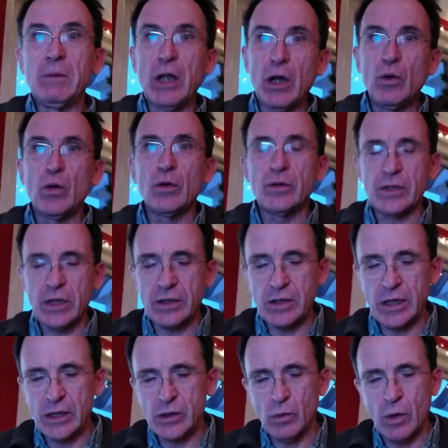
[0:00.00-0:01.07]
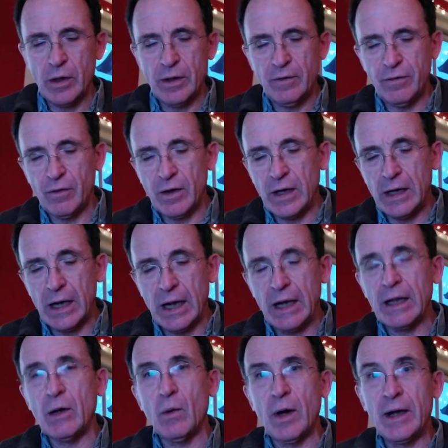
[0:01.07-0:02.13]
local Sussex word for an
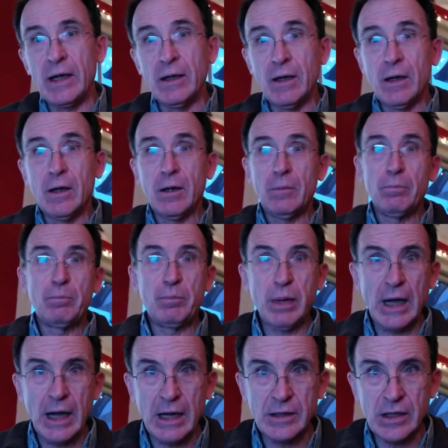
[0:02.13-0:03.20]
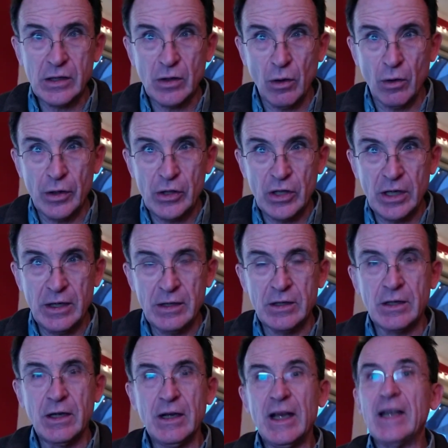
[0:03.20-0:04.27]
alleyway, but has
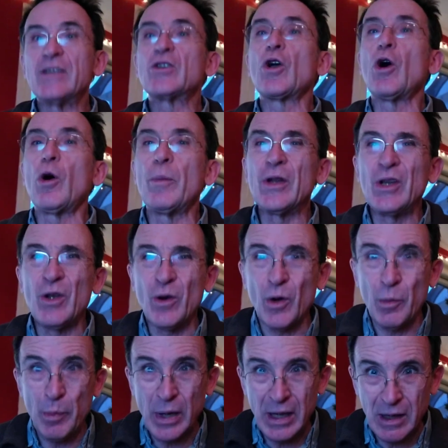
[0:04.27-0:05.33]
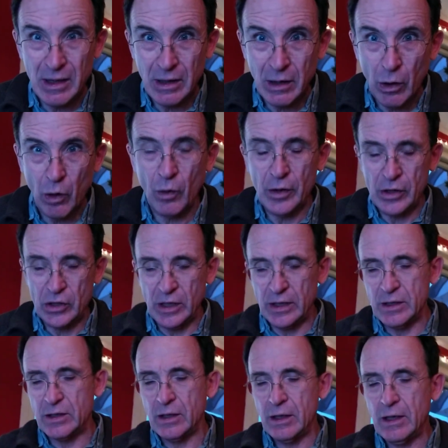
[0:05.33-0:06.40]
its common European
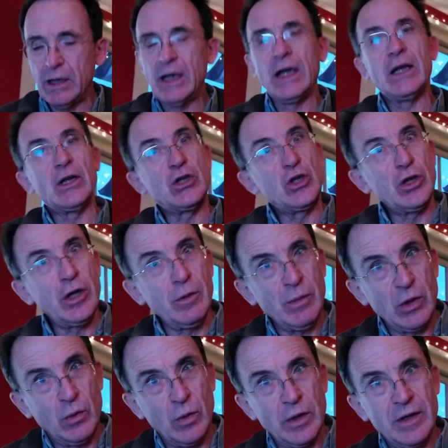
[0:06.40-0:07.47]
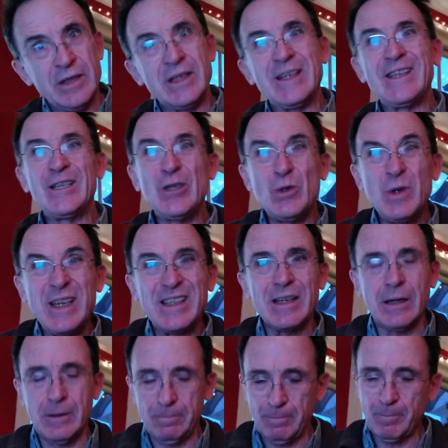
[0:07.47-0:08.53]
origins, in a German word,
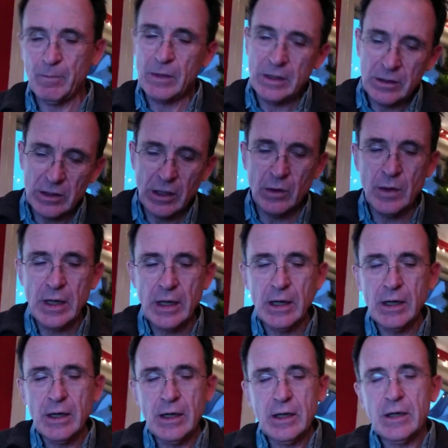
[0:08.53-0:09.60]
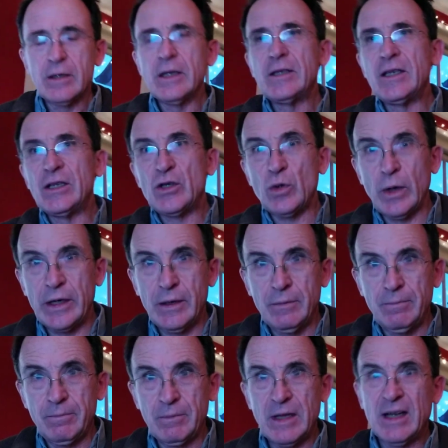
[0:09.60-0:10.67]
Tweeter. So this is
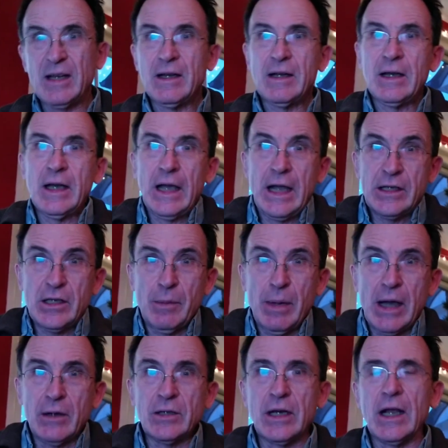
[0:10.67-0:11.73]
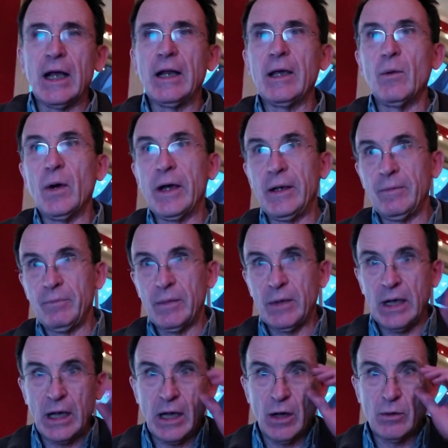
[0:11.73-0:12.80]
Twitten. It's about an alleyway.
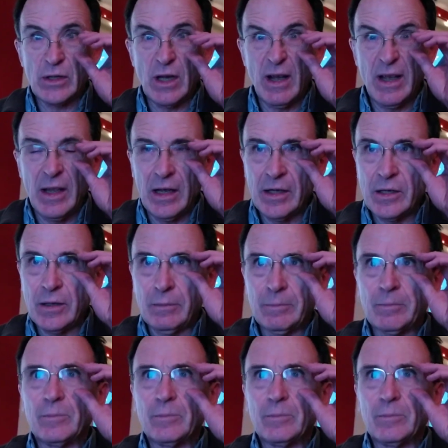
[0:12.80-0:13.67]
It goes like this.